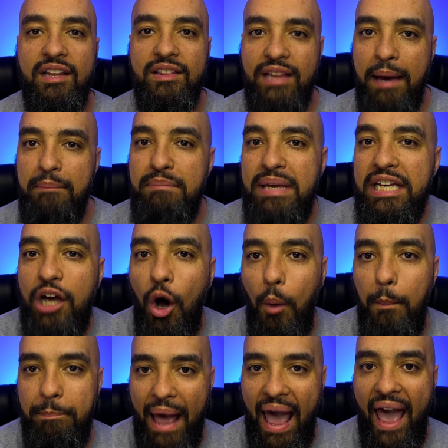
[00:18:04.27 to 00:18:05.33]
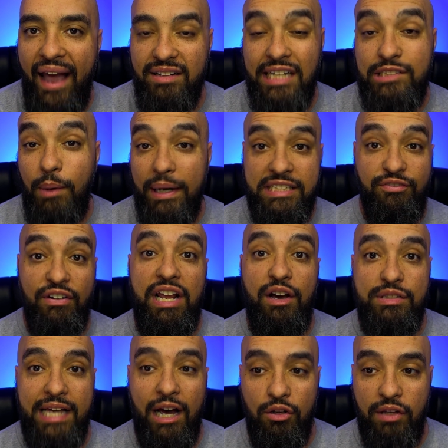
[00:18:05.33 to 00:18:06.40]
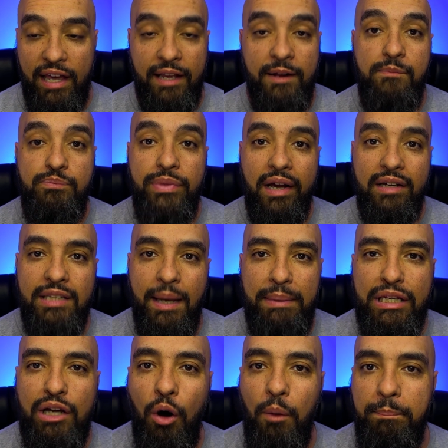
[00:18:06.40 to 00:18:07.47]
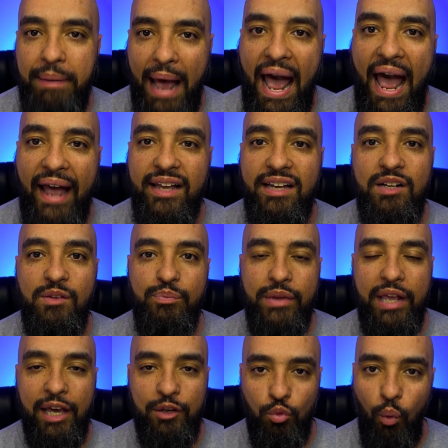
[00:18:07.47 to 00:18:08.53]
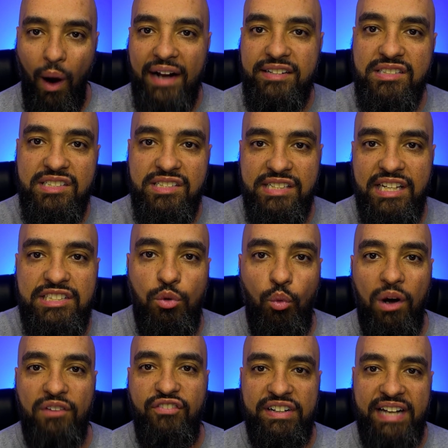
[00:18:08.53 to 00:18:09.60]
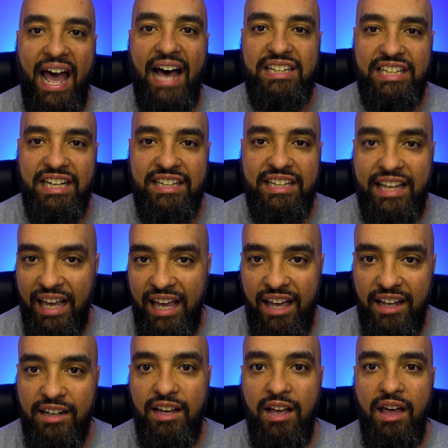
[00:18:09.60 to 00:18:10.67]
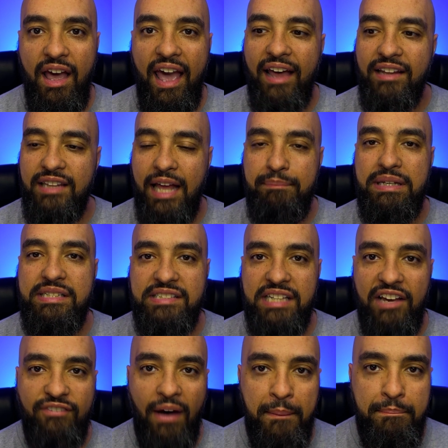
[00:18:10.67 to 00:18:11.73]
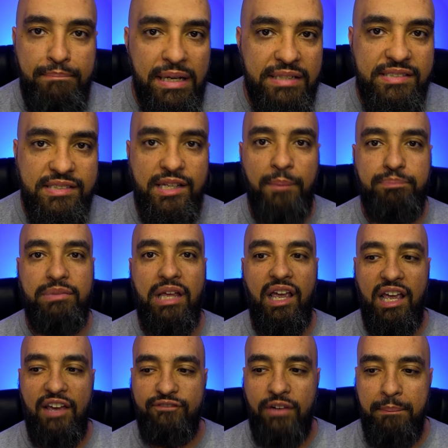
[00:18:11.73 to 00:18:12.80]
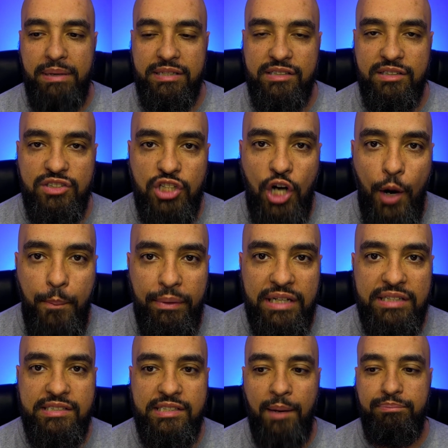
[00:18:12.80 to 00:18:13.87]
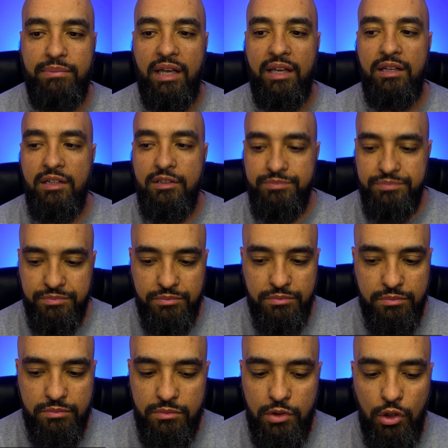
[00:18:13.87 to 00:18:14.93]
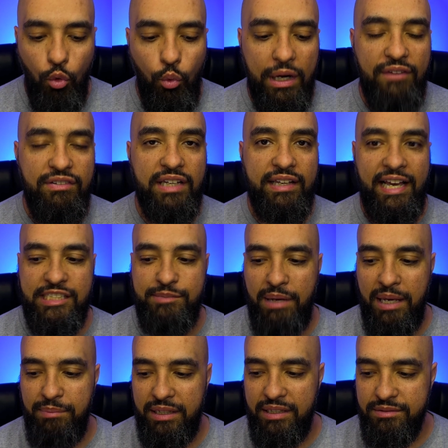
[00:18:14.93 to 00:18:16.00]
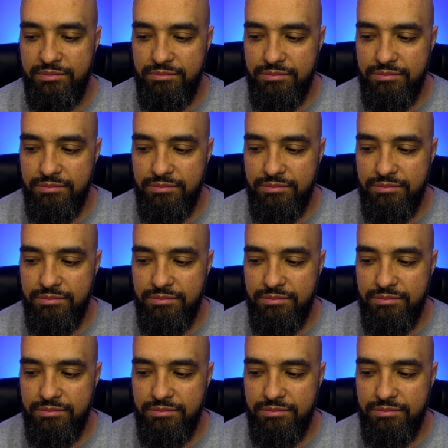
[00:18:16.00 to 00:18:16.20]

Let me go back. That's why this video is out late. Let me go back and watch the season one finale again. And let me see if I missed something, if I misinterpreted something, whatever the case may be.